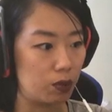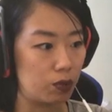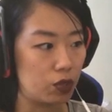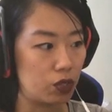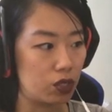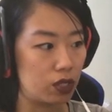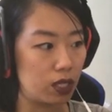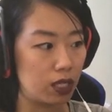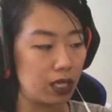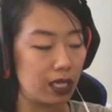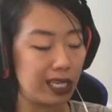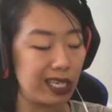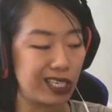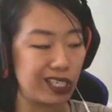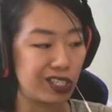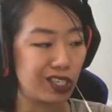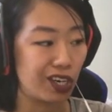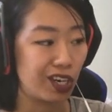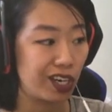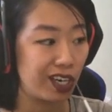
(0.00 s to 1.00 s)
She's not hitting
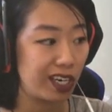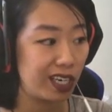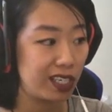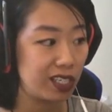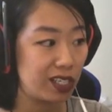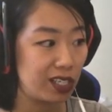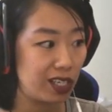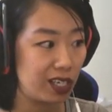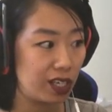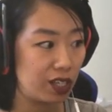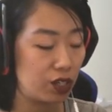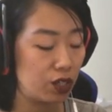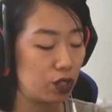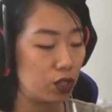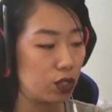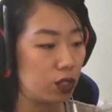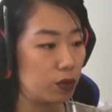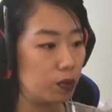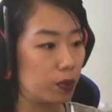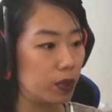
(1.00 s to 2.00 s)
as hard as the
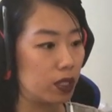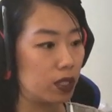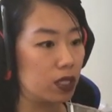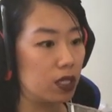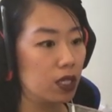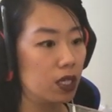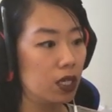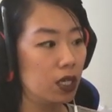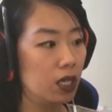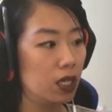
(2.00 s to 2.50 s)
others, but